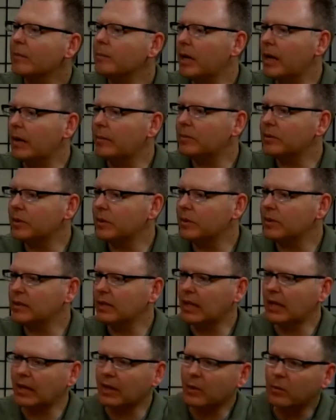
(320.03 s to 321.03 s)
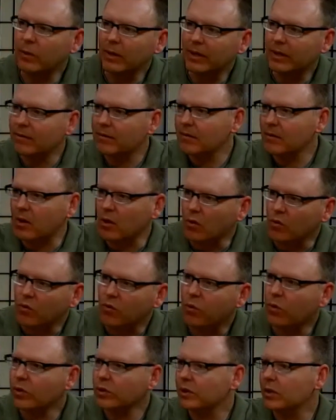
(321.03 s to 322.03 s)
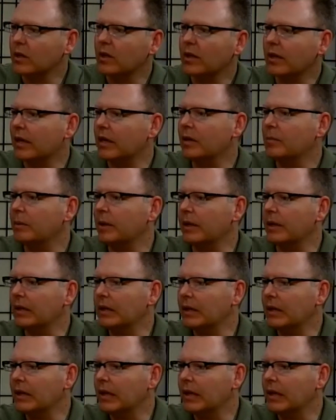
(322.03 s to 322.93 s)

them up. So it's not like we force it on anybody.